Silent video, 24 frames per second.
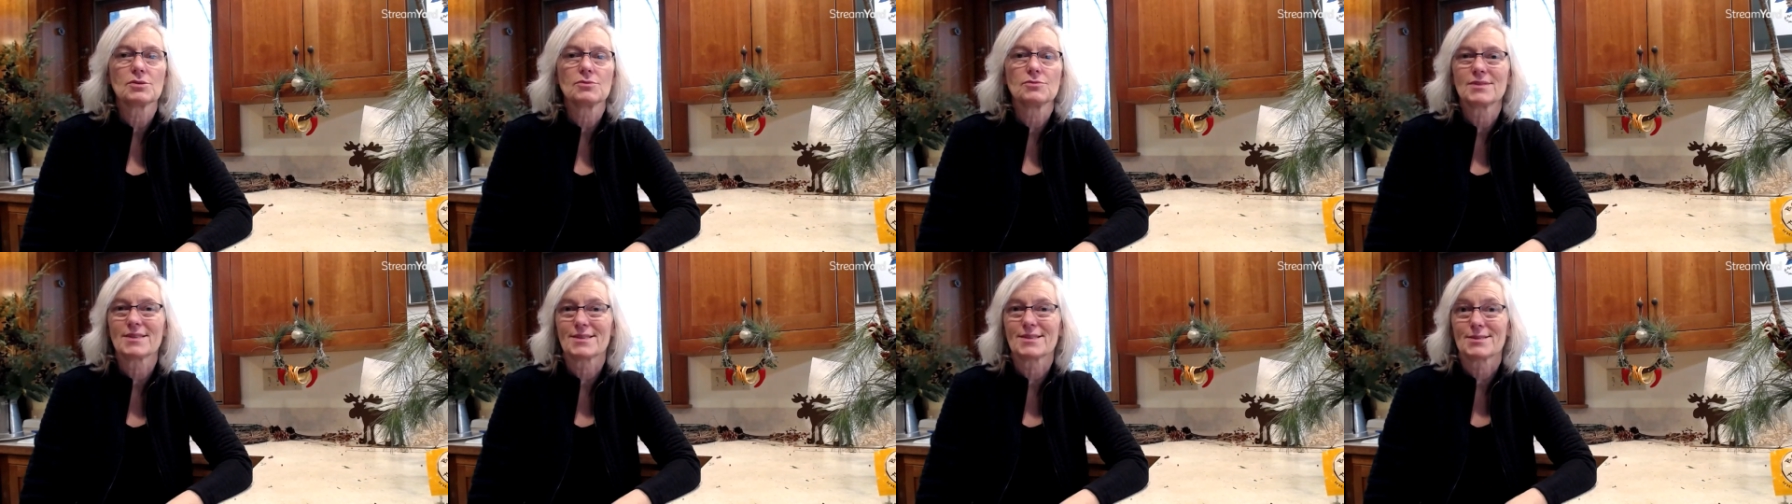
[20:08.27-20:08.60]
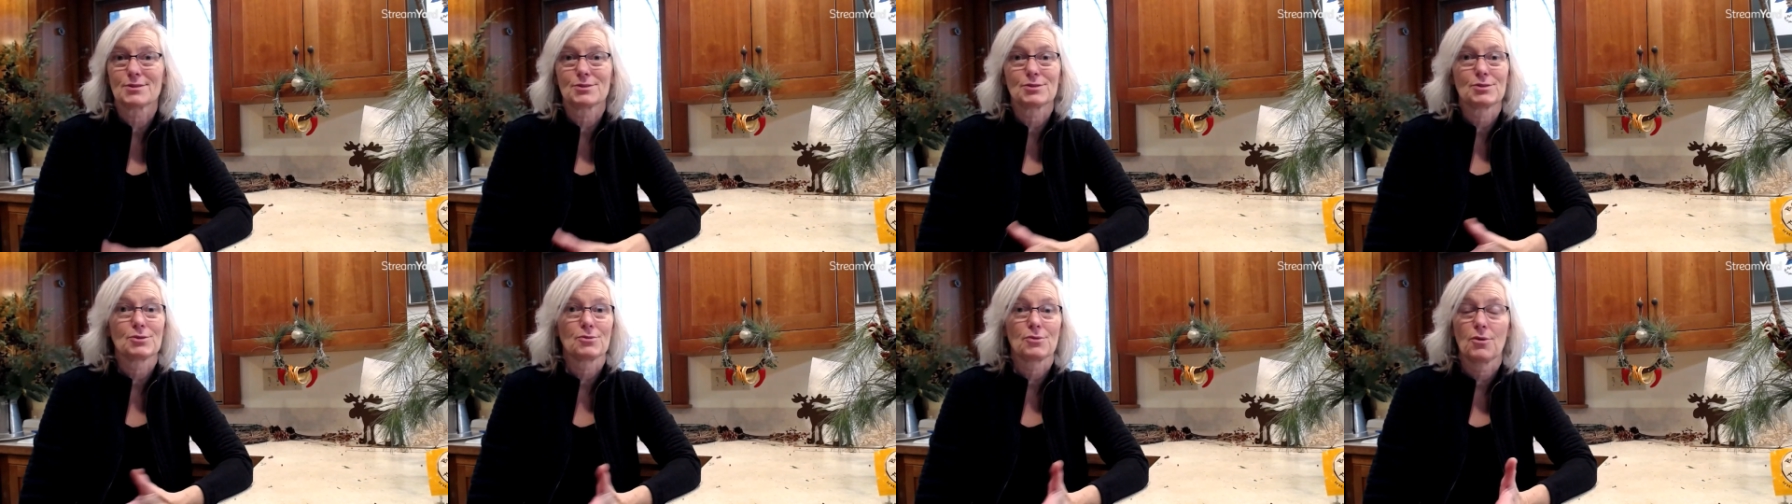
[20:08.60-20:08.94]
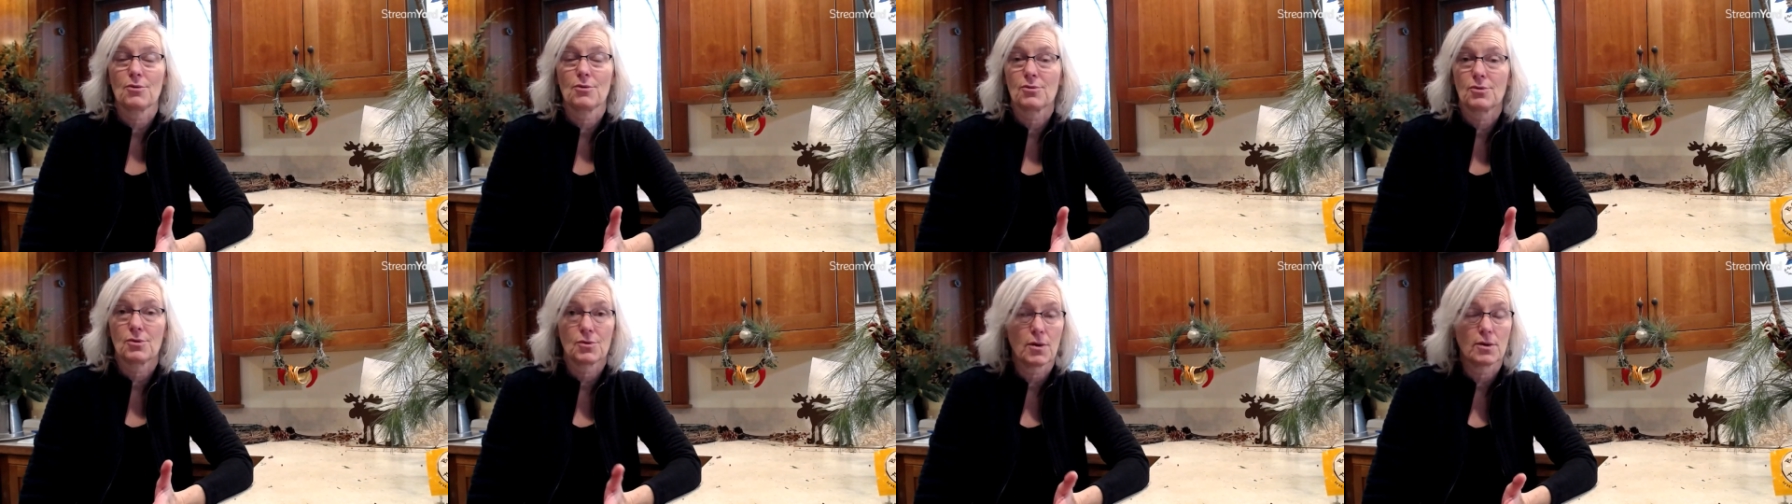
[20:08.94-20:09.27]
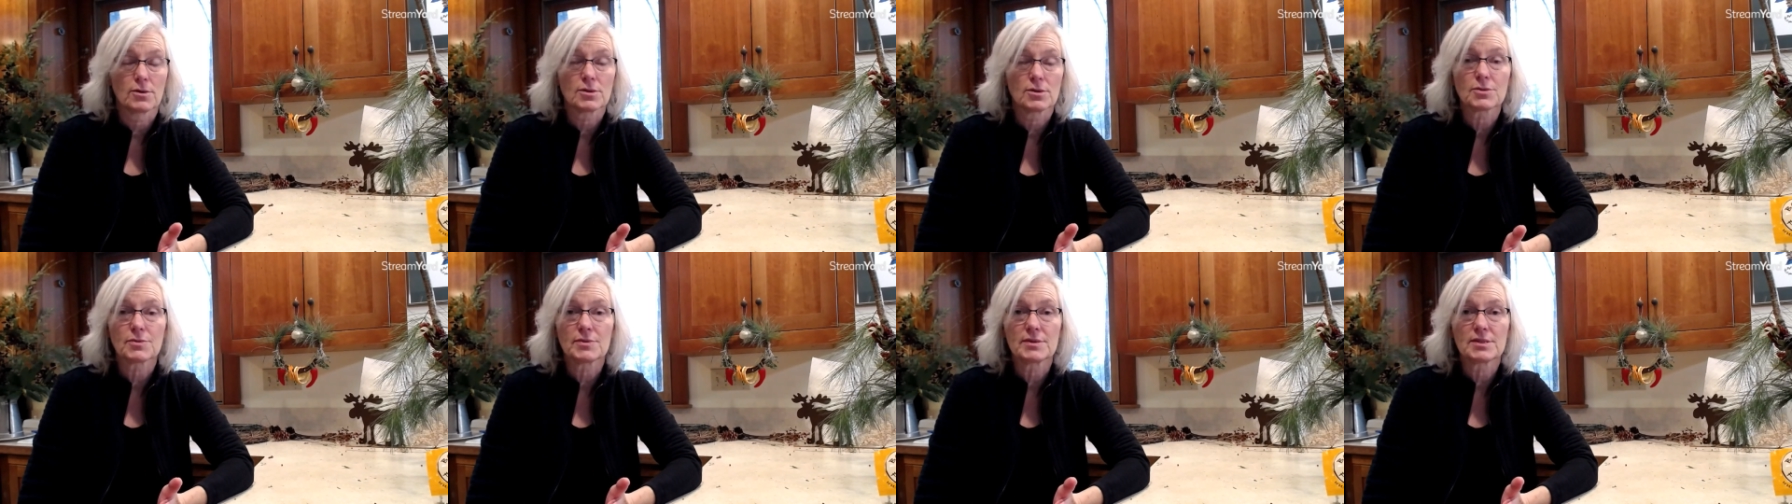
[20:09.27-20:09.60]
to just your local
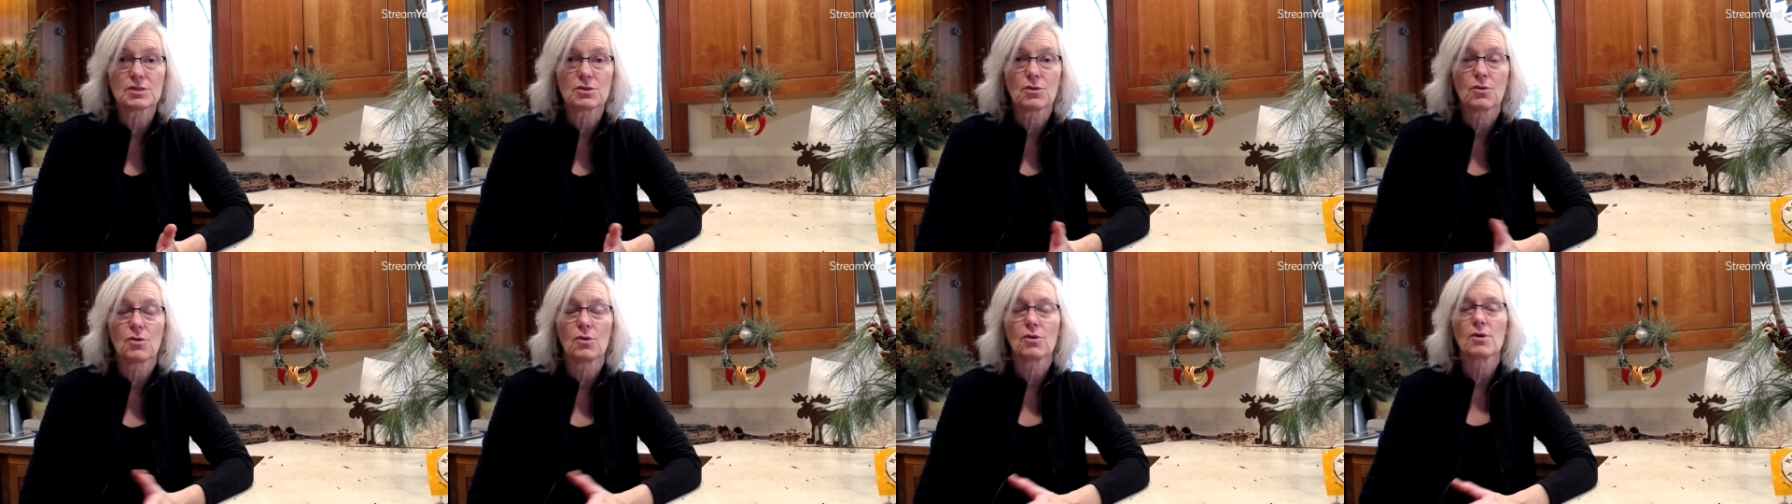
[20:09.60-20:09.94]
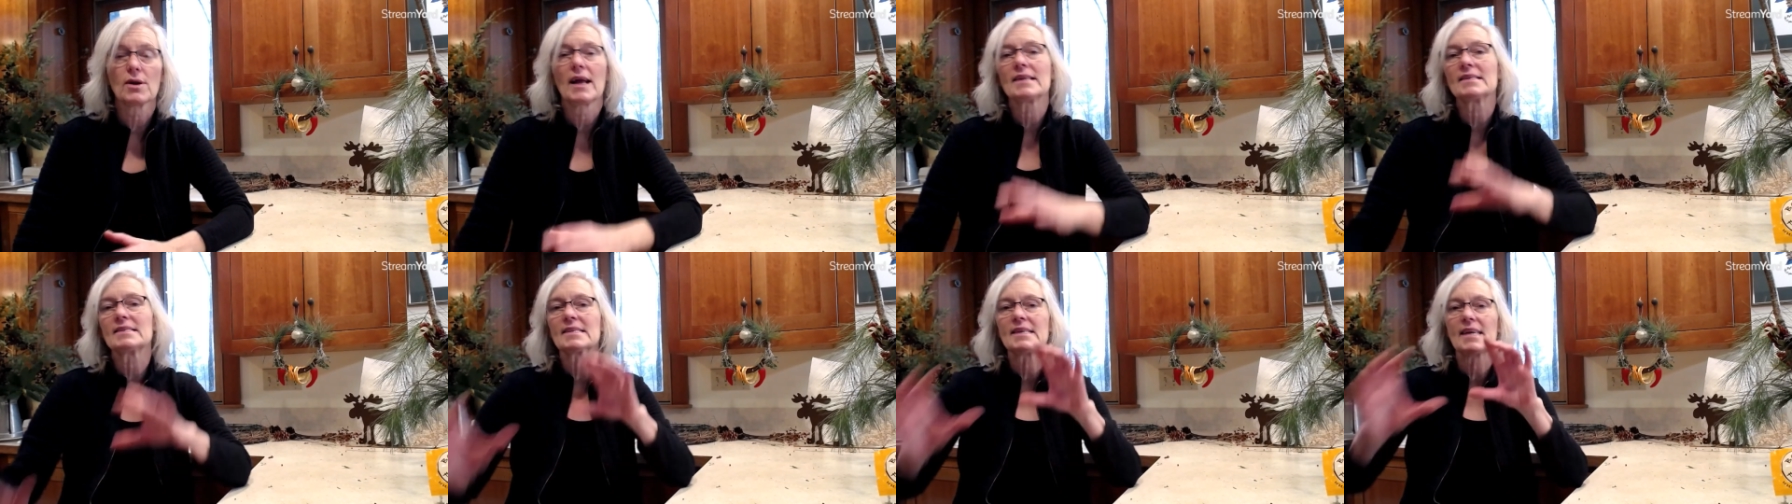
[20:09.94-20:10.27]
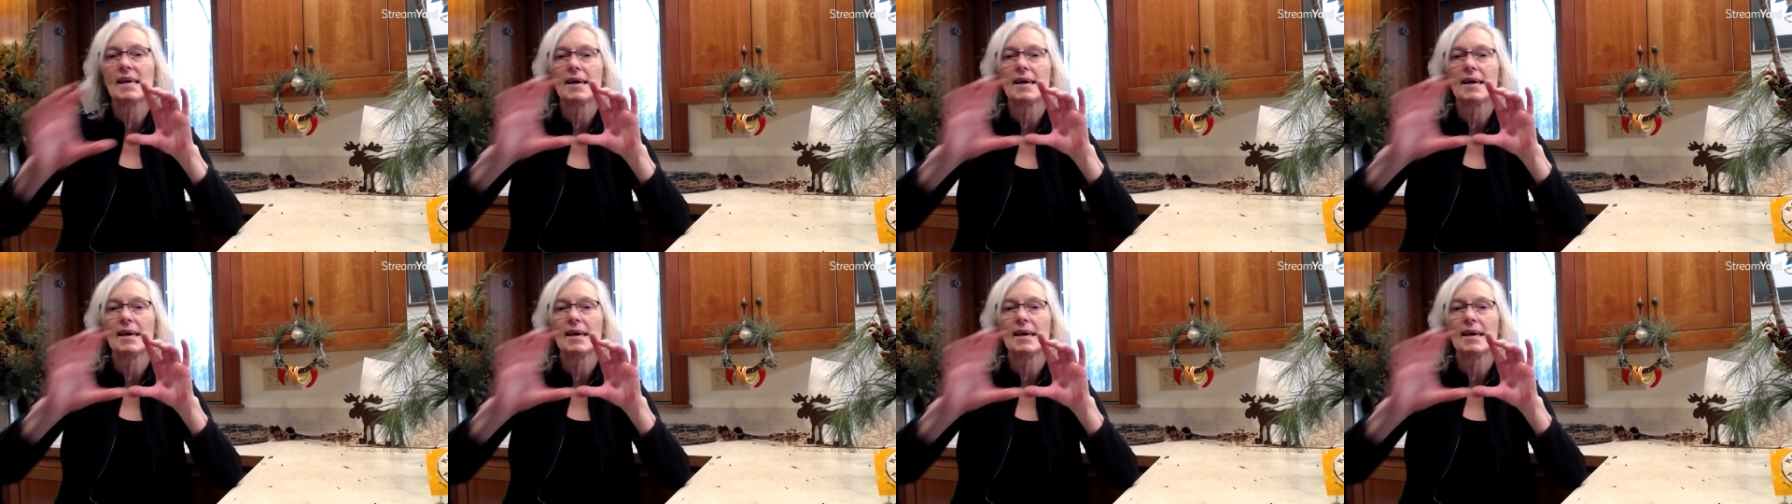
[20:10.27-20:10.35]
grocery store and